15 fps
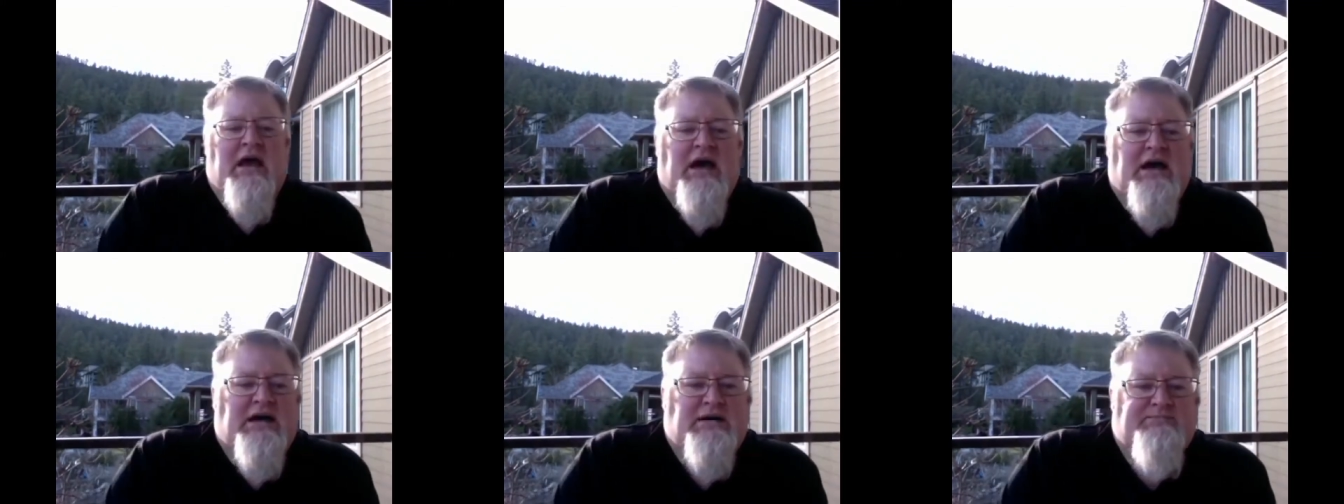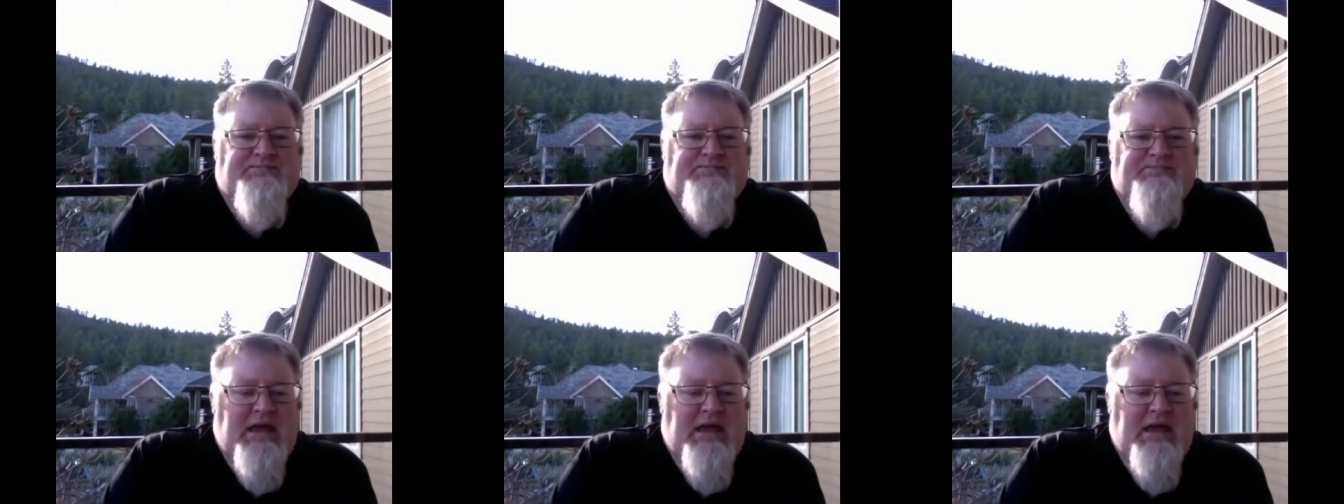
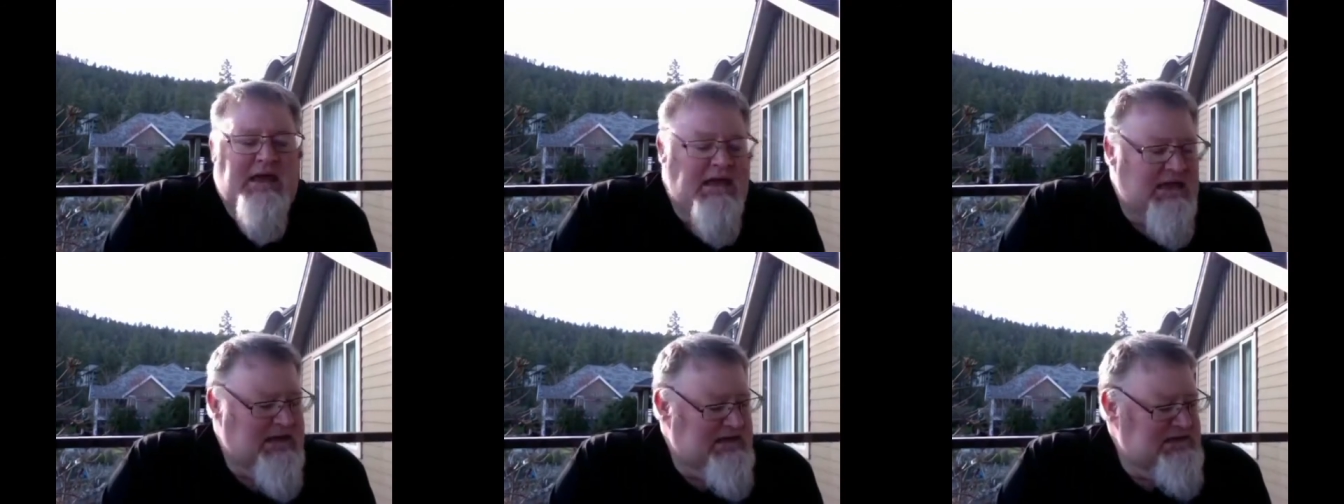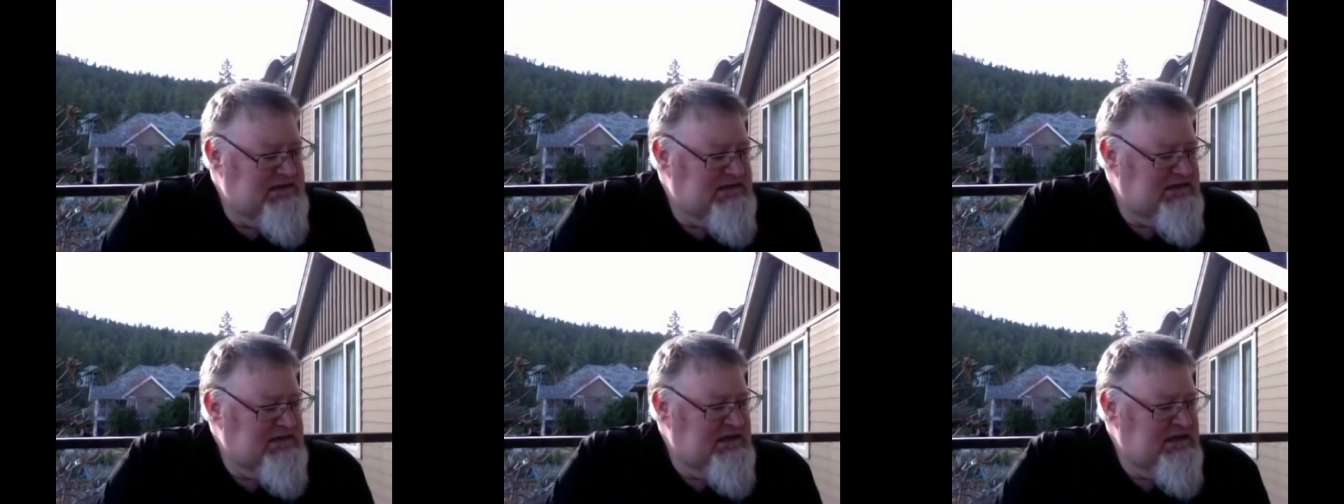Um,
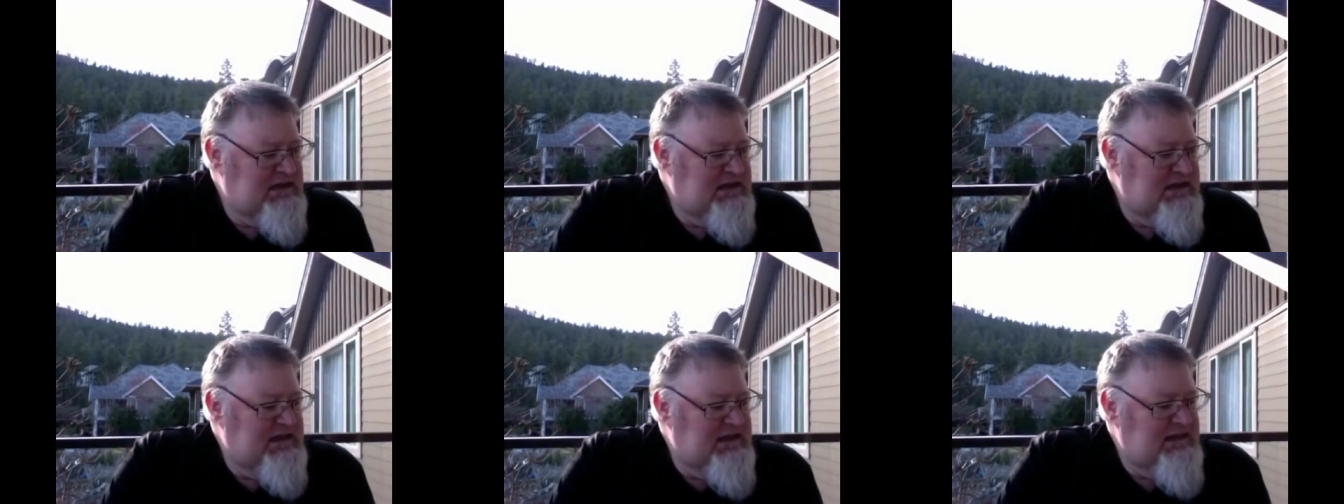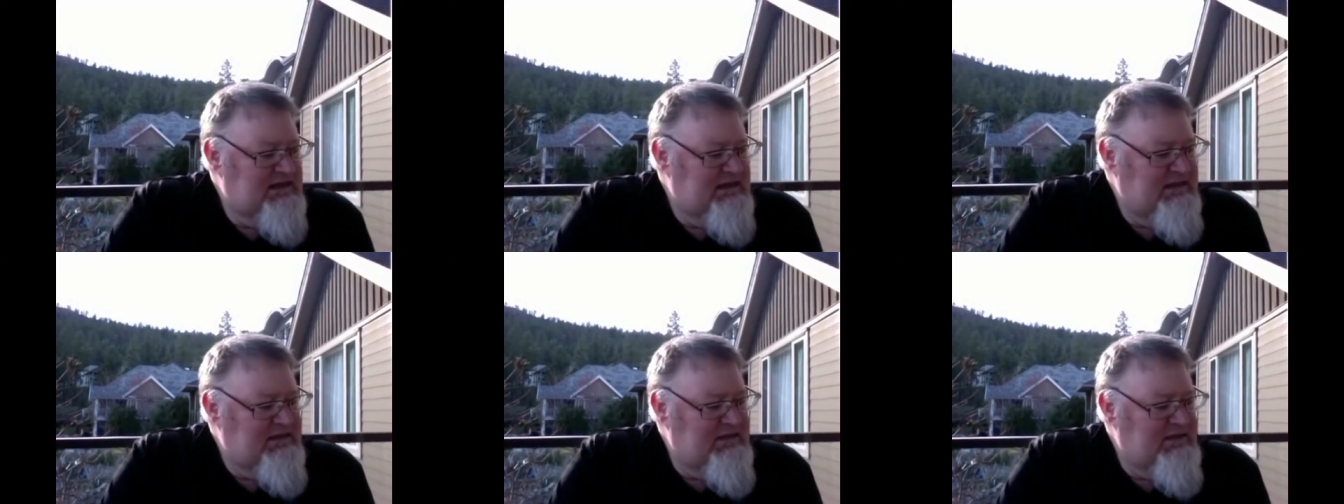and it,
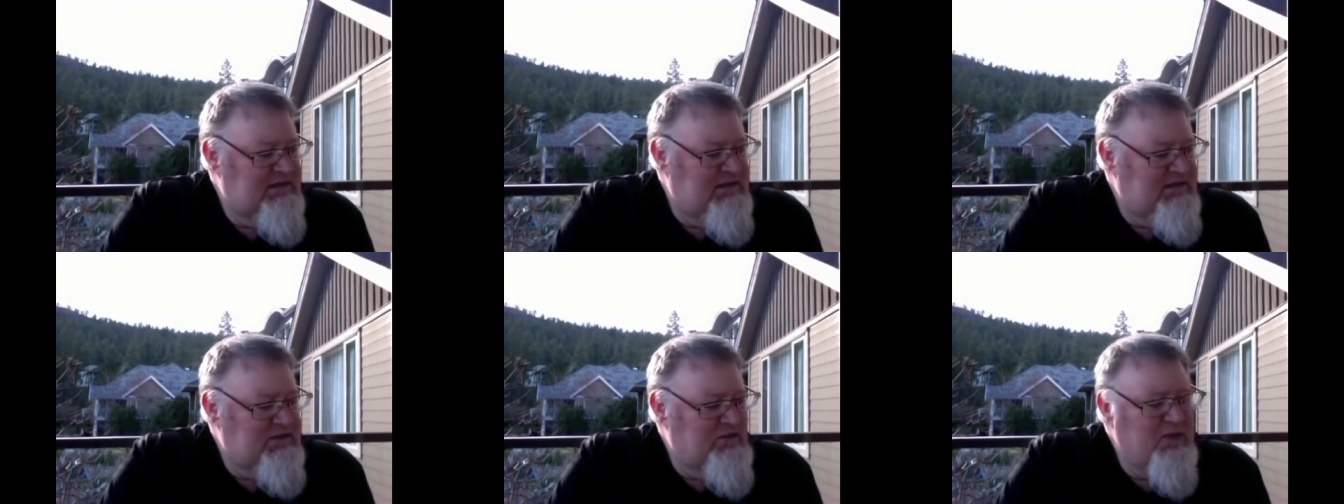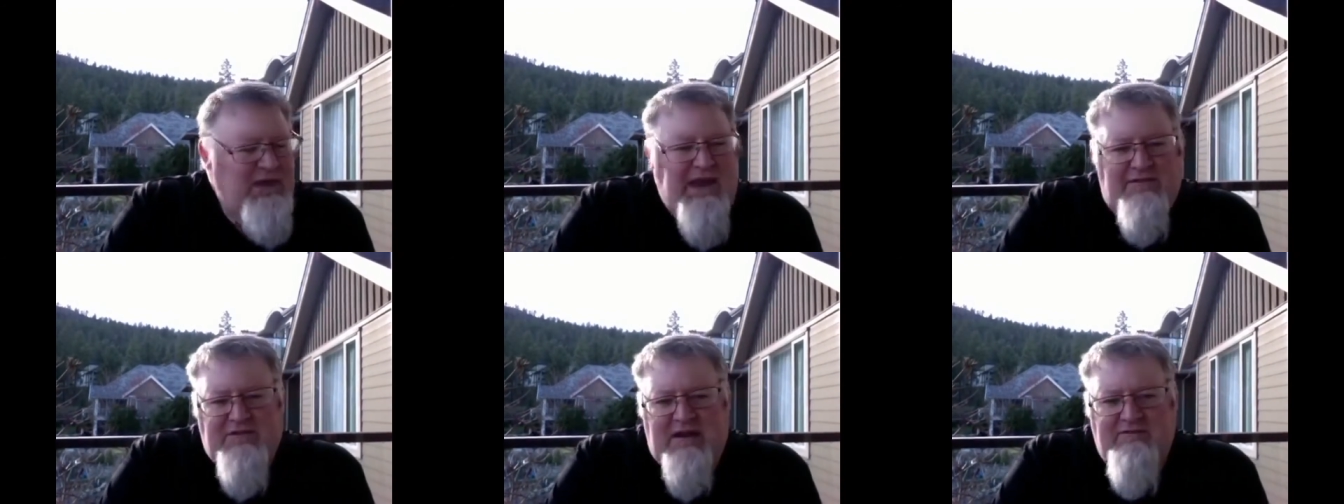you
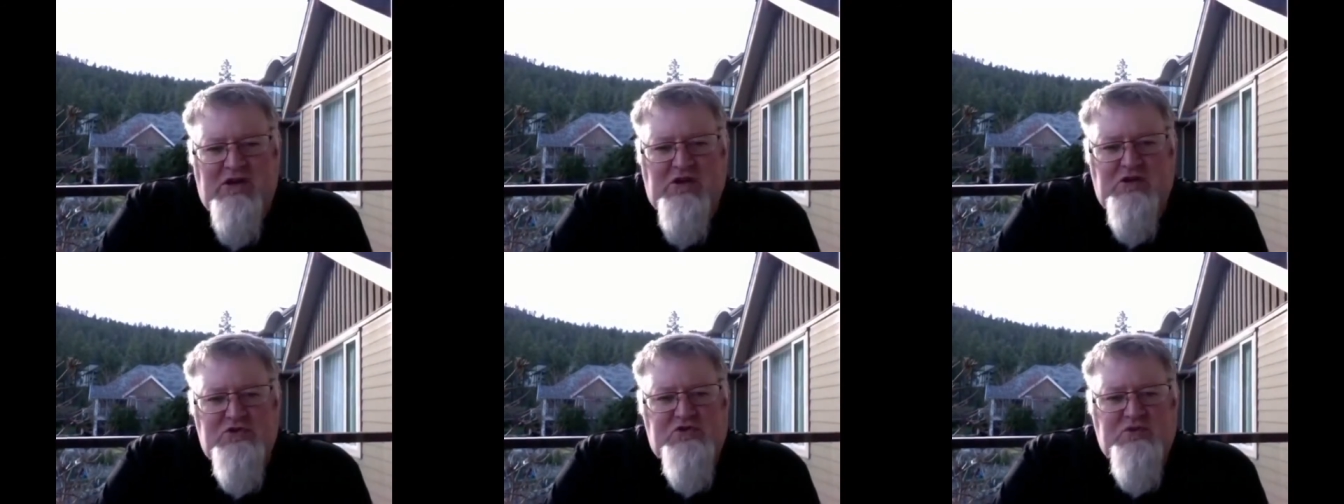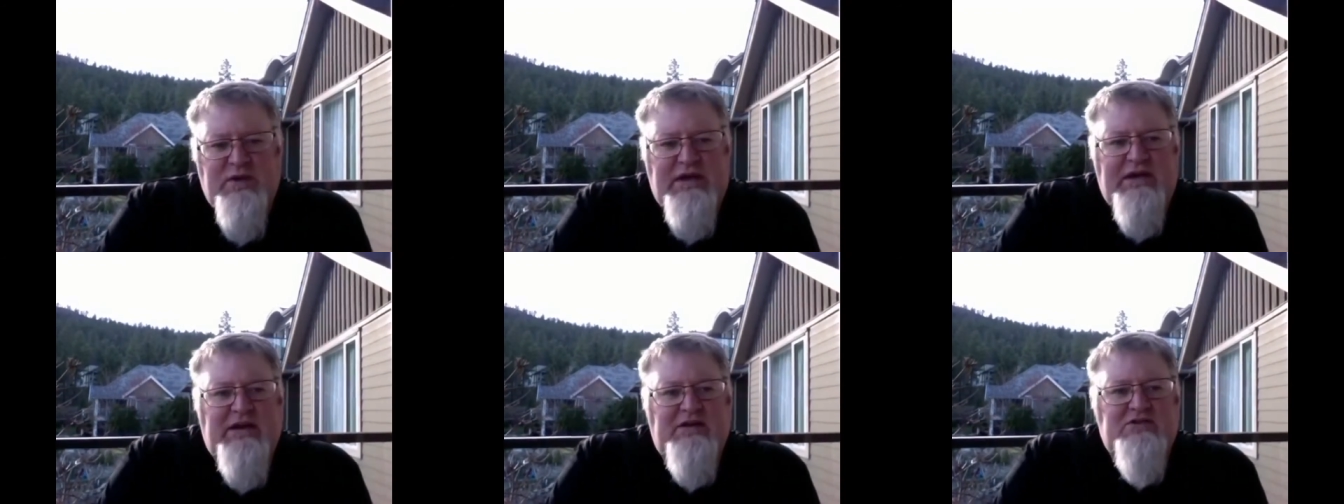really have to have a close
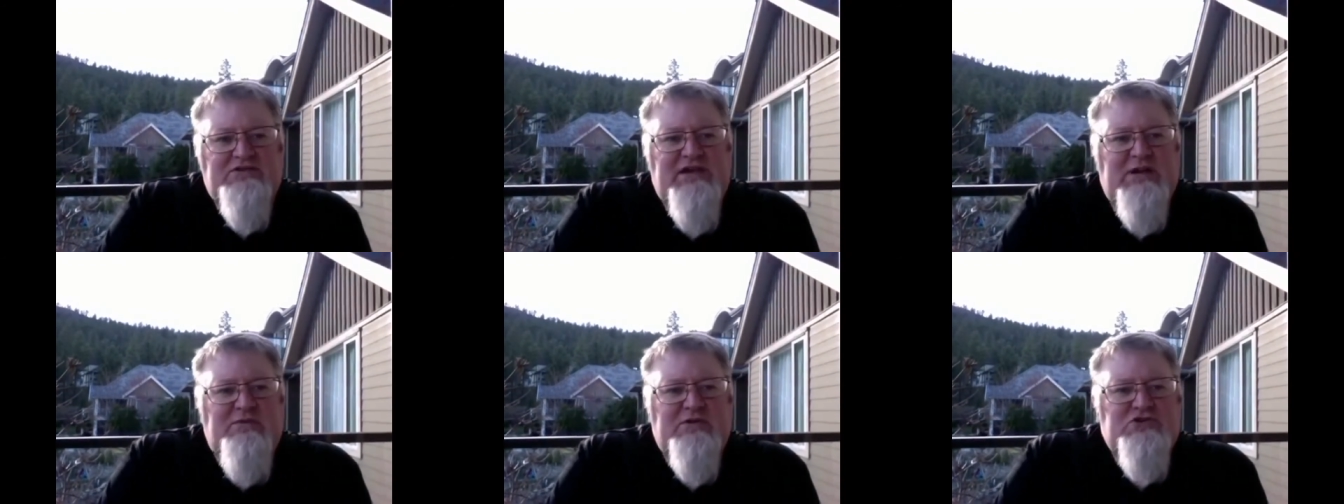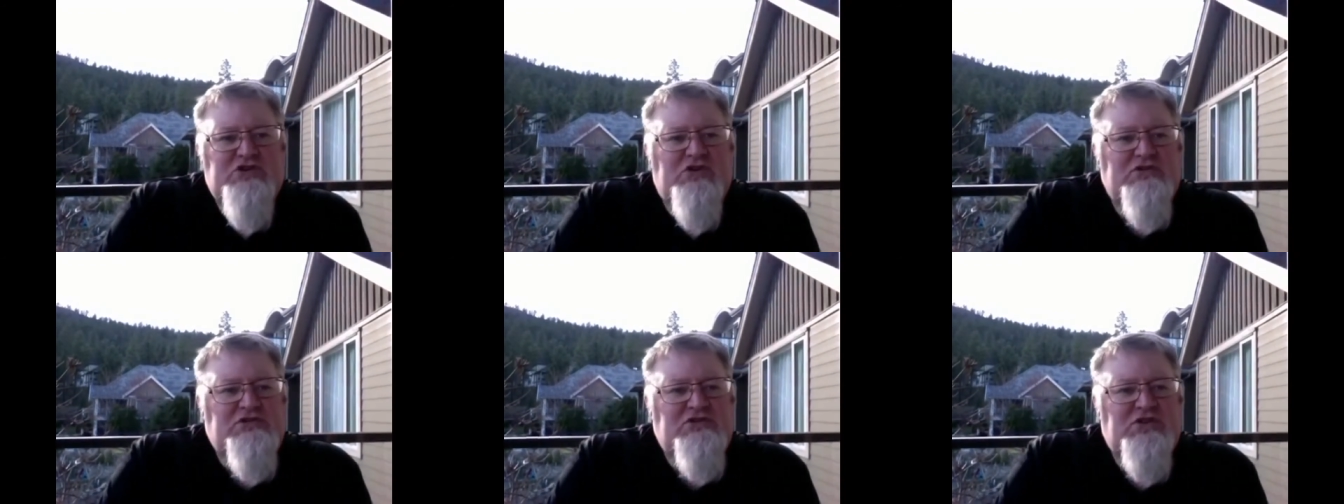reading to understand what
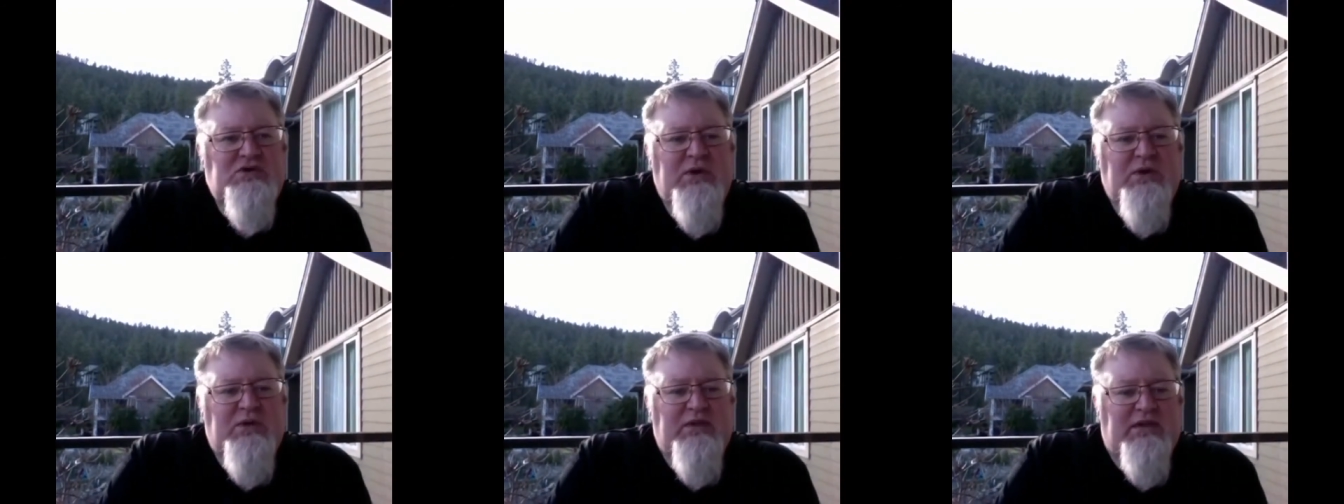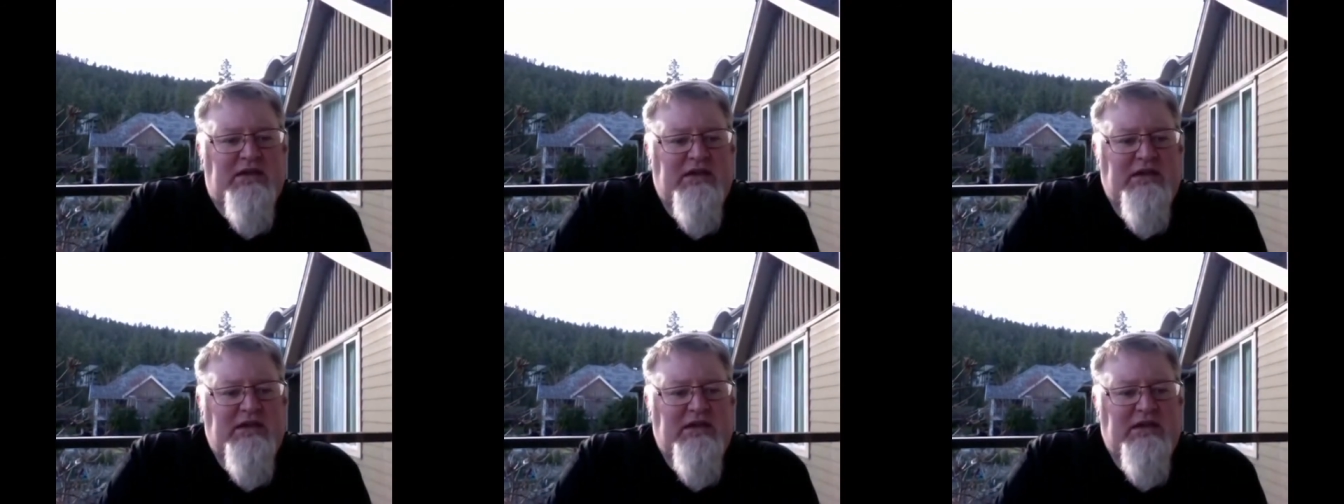John's doing with
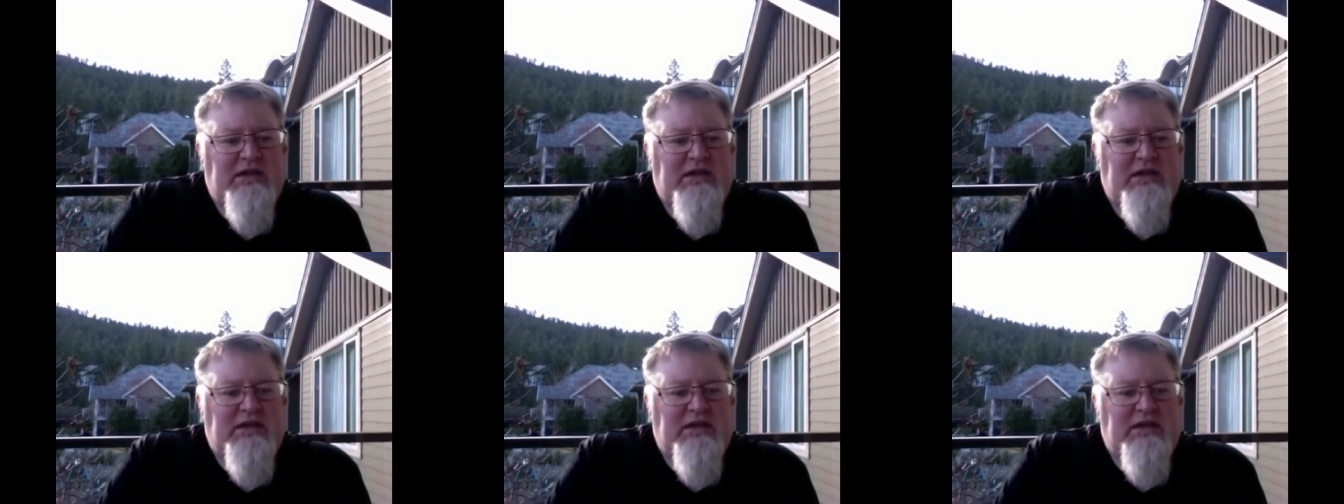it.